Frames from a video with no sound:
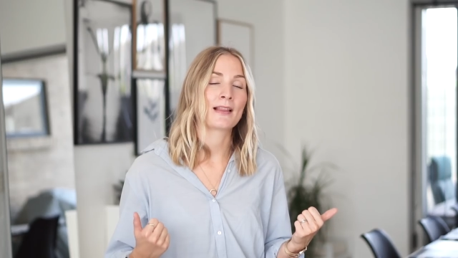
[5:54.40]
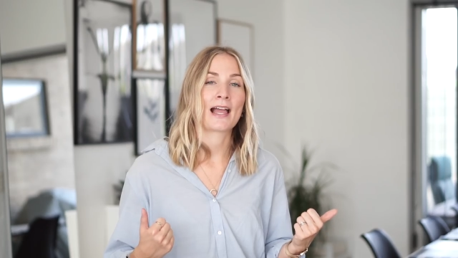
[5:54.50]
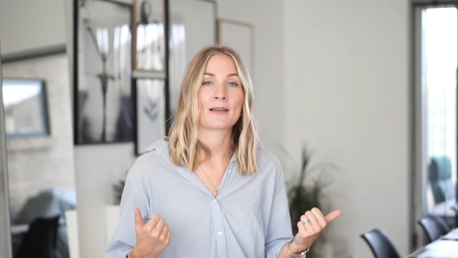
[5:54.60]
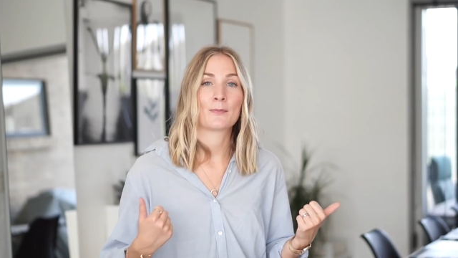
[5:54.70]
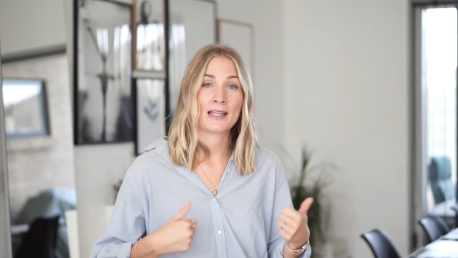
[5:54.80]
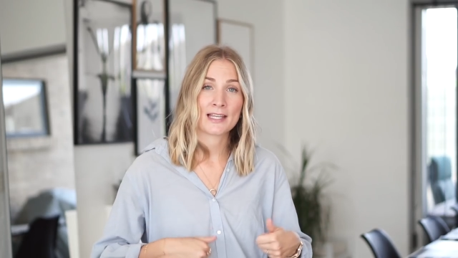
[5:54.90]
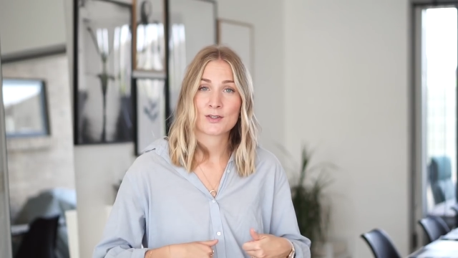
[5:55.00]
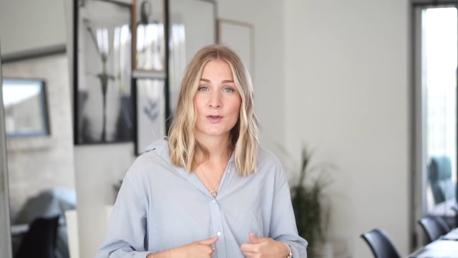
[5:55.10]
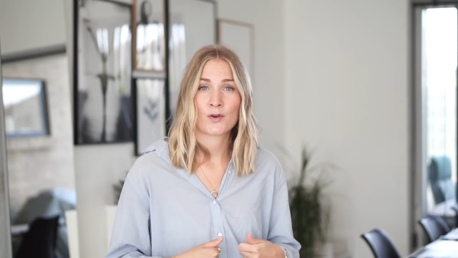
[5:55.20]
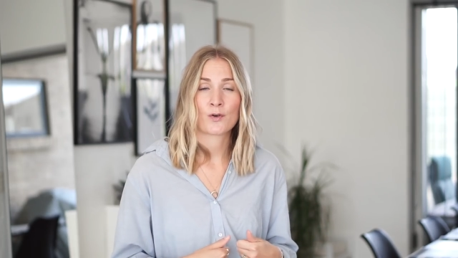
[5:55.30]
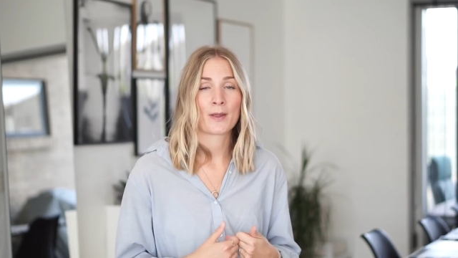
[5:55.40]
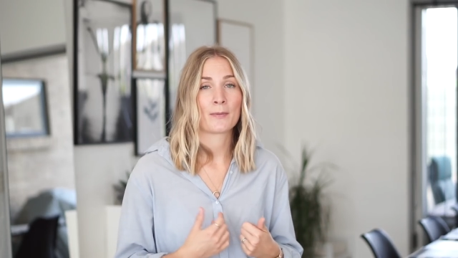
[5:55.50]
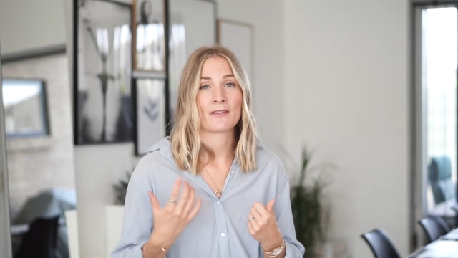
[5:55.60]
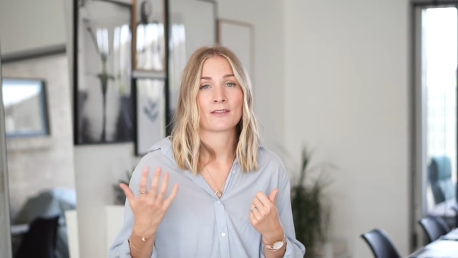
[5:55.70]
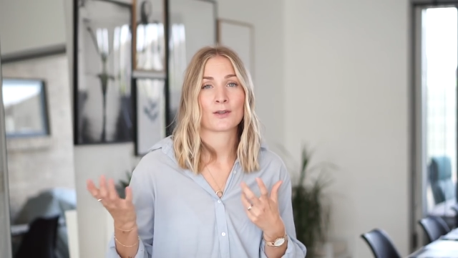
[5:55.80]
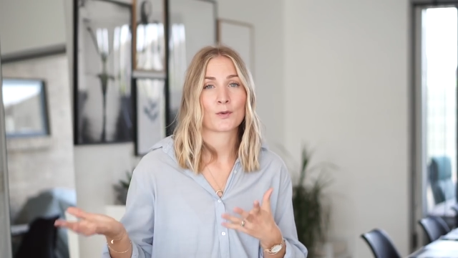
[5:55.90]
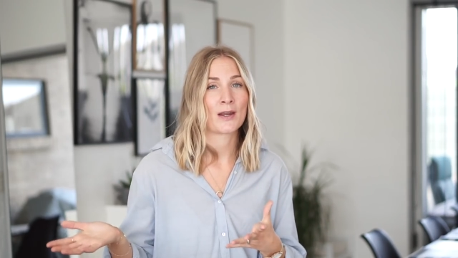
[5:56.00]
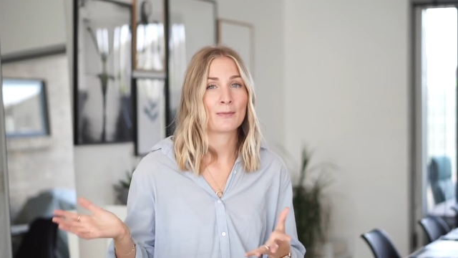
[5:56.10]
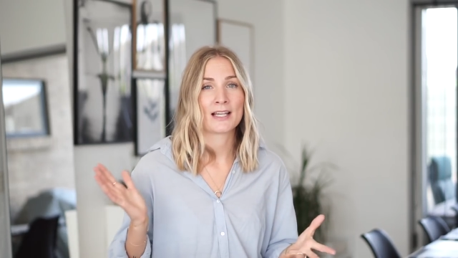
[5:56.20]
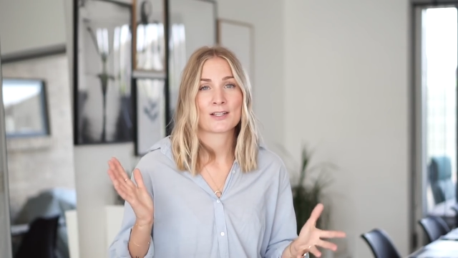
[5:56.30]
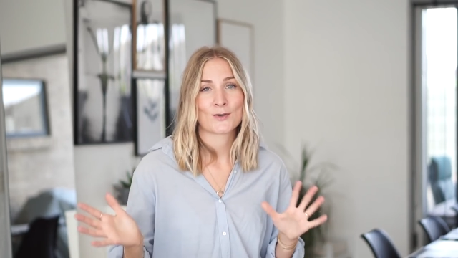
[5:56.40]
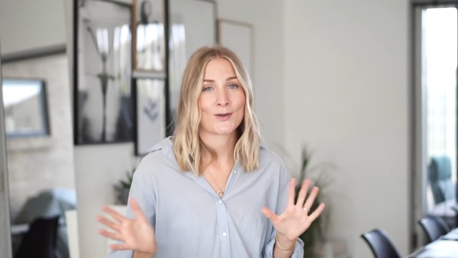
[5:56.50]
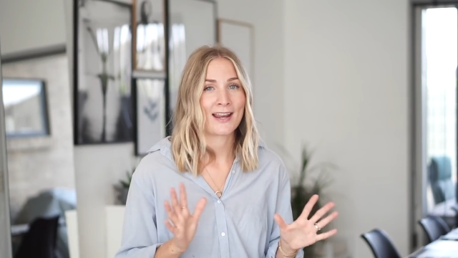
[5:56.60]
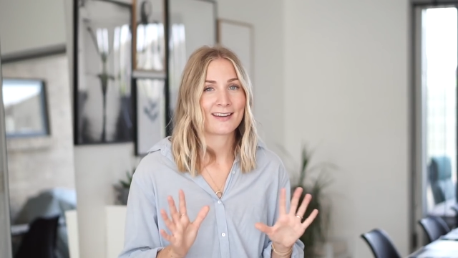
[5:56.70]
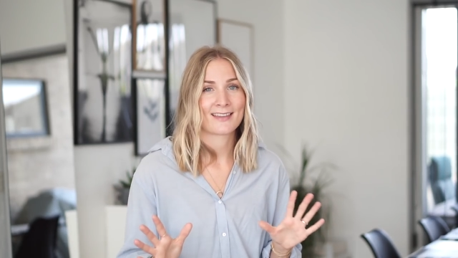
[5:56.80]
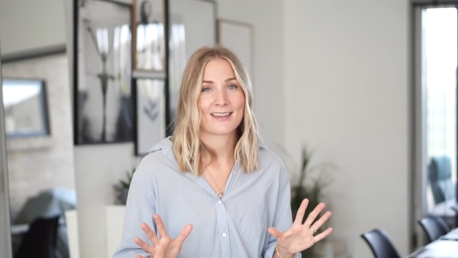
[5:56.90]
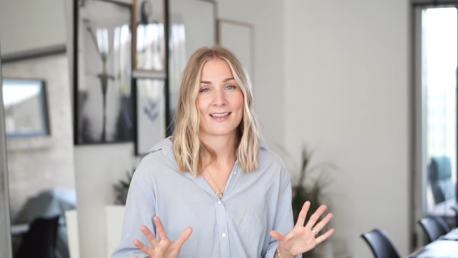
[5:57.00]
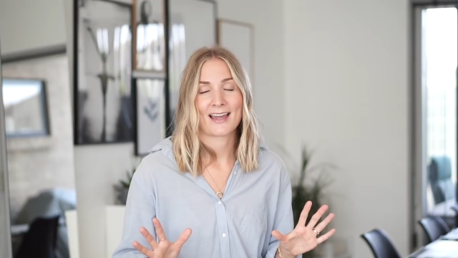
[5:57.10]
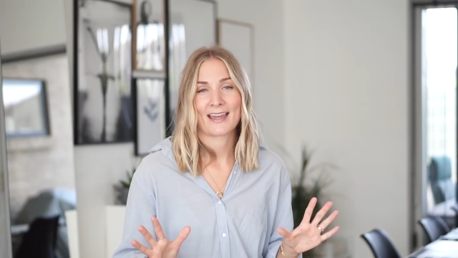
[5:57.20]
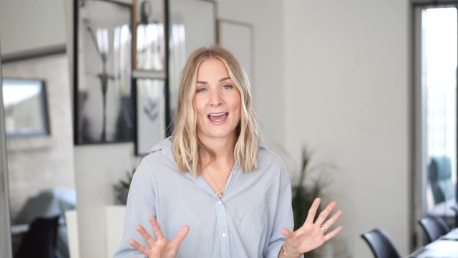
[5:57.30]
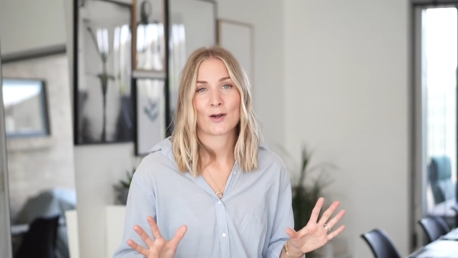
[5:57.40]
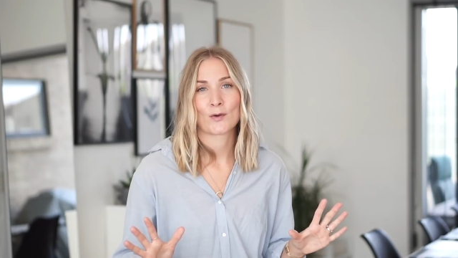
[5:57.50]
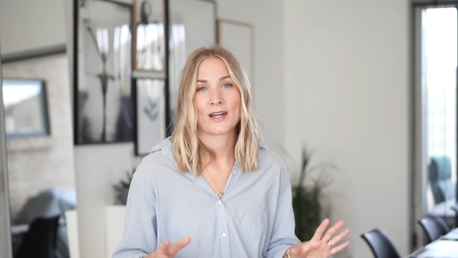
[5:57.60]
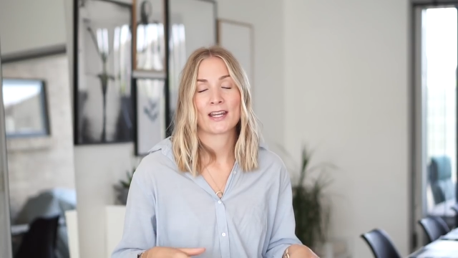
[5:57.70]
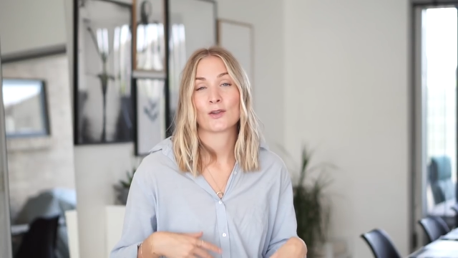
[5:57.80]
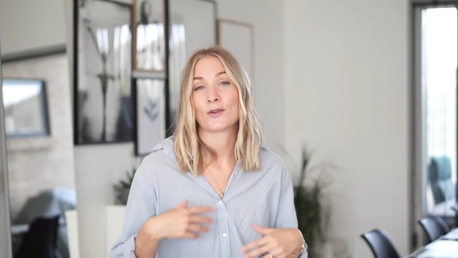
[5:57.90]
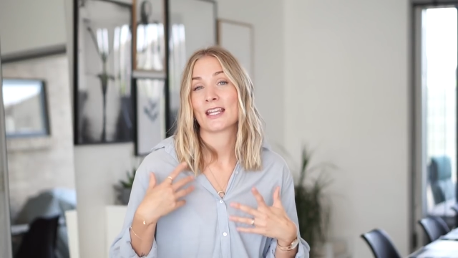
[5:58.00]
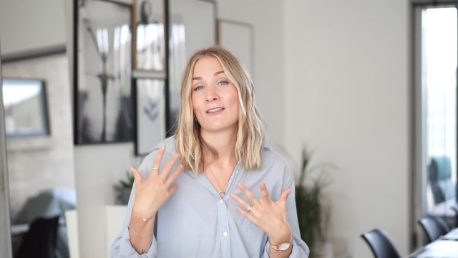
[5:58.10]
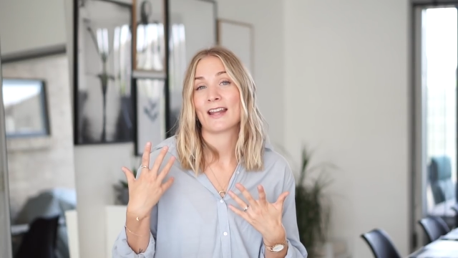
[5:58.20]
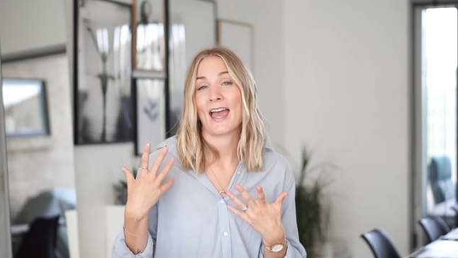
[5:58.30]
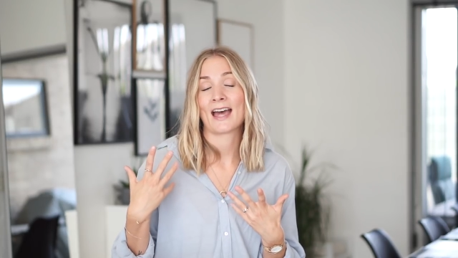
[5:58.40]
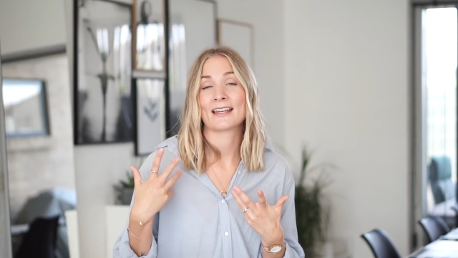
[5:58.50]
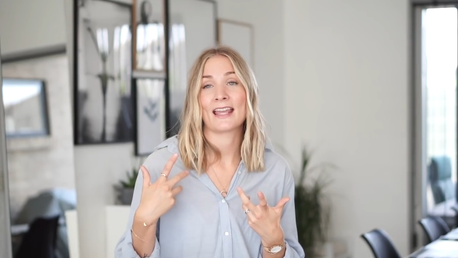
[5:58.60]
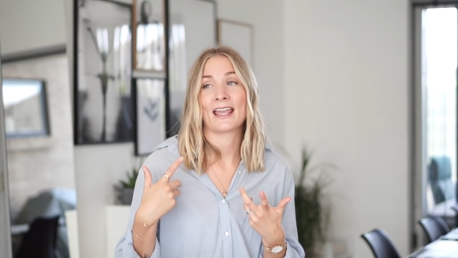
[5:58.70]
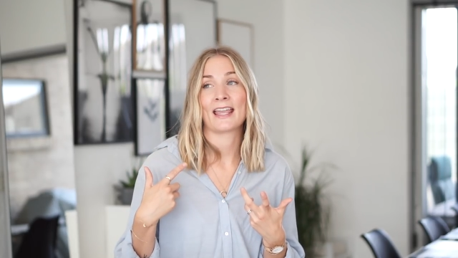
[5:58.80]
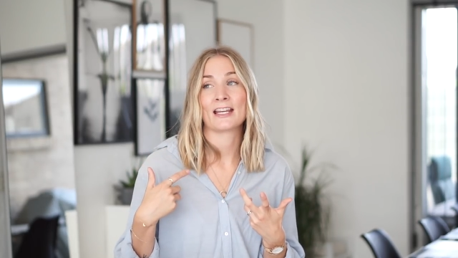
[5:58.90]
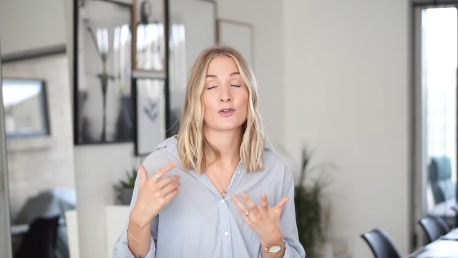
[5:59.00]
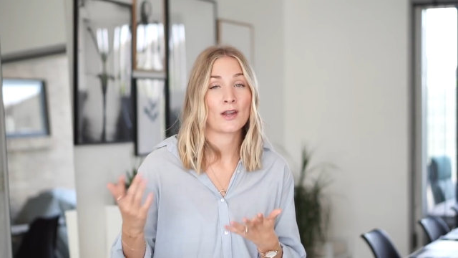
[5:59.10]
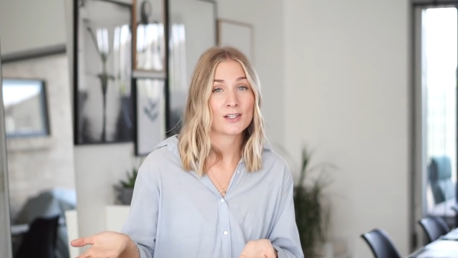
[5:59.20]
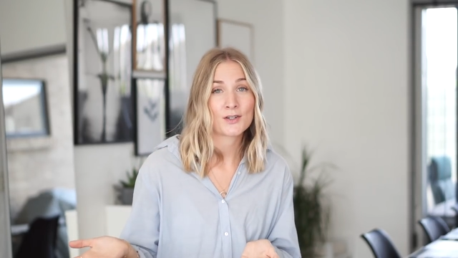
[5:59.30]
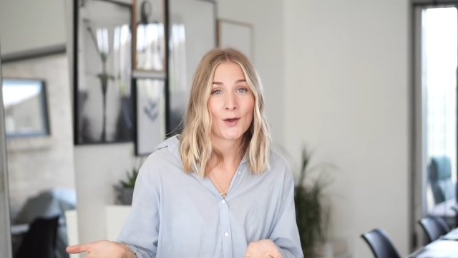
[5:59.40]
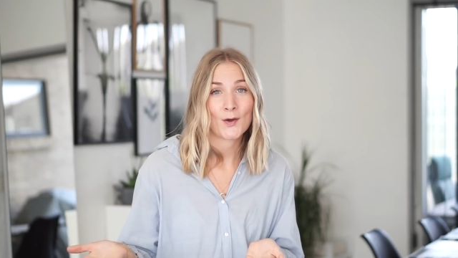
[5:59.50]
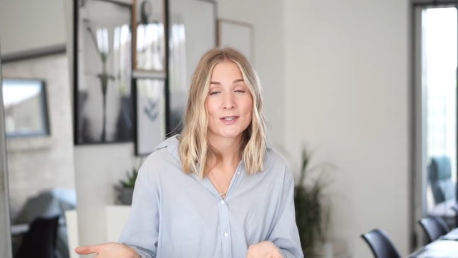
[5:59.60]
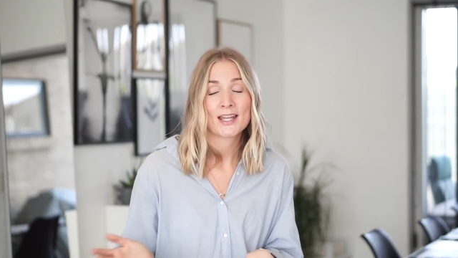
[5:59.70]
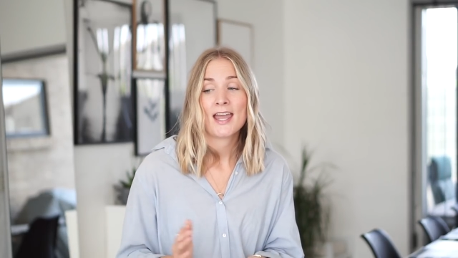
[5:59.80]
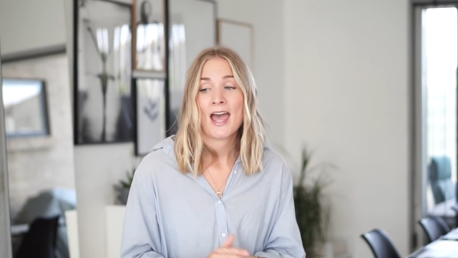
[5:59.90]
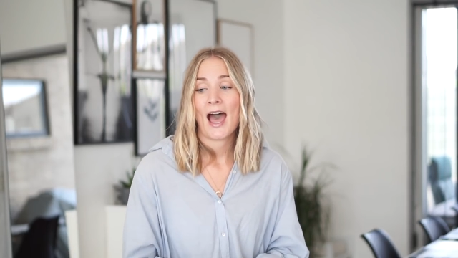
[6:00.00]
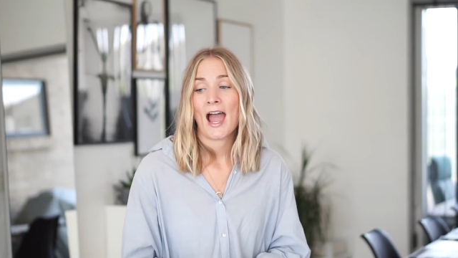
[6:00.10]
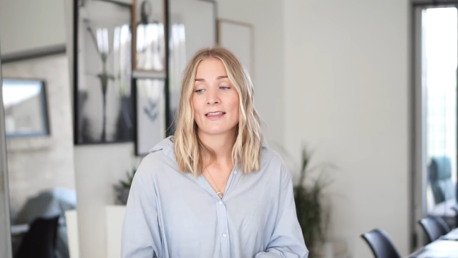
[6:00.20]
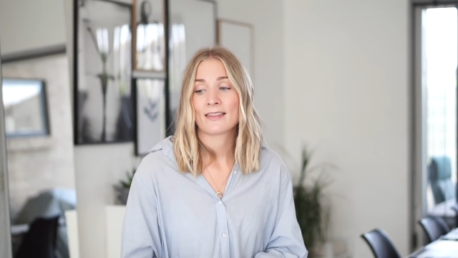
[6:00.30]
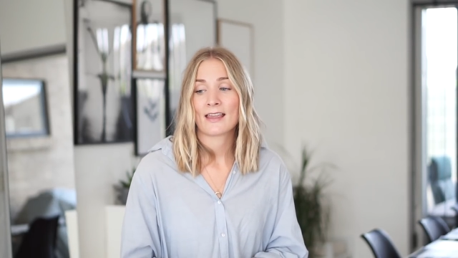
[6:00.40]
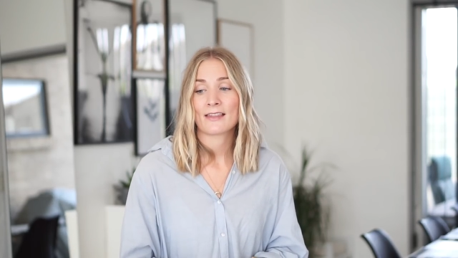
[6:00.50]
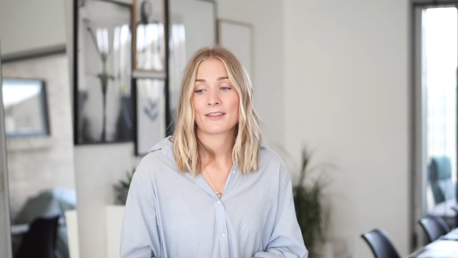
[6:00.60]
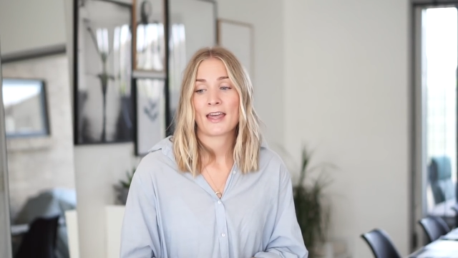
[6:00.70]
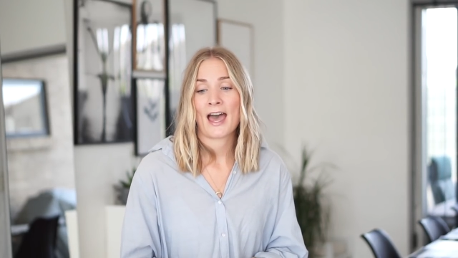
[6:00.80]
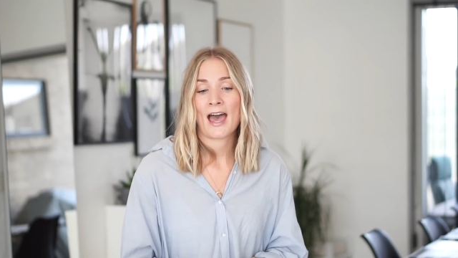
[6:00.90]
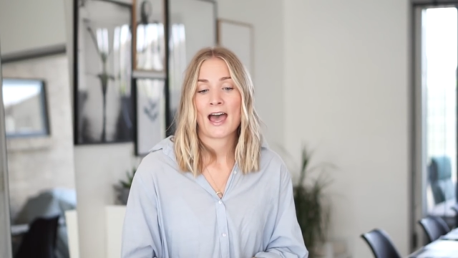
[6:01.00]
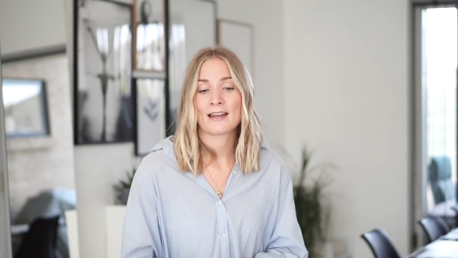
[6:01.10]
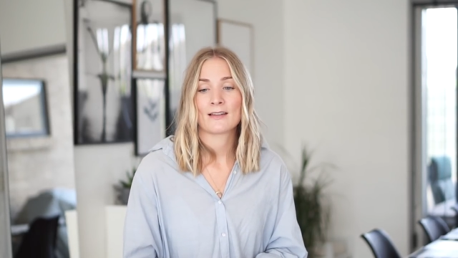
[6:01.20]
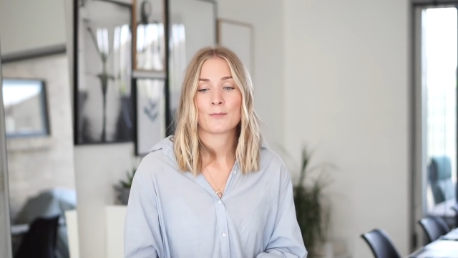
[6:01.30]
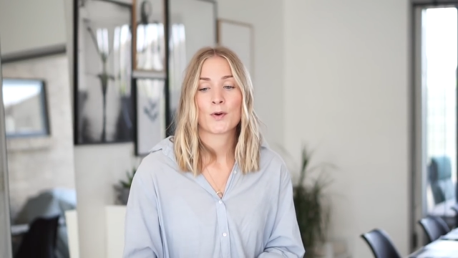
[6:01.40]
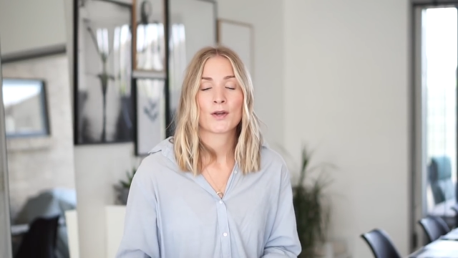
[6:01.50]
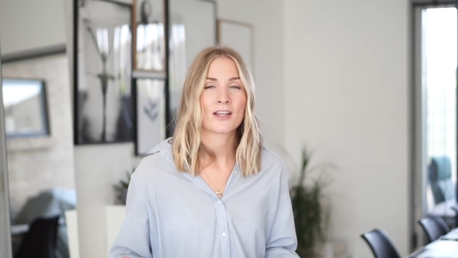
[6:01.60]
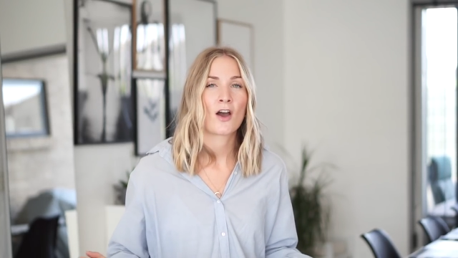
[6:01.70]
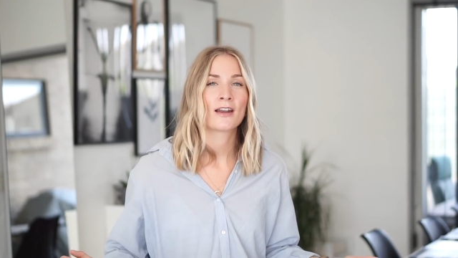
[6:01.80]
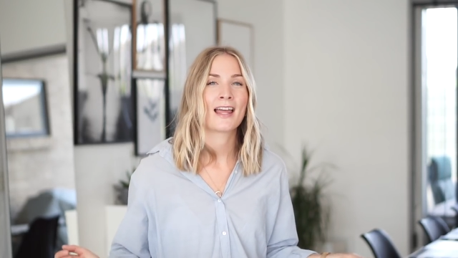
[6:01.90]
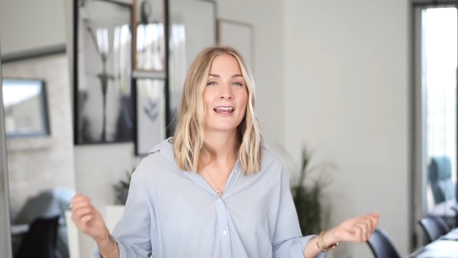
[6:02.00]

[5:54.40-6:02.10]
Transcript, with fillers: black blazer or maybe even a gray blazer, anything in that category. You could even add a trench coat. I think that putting on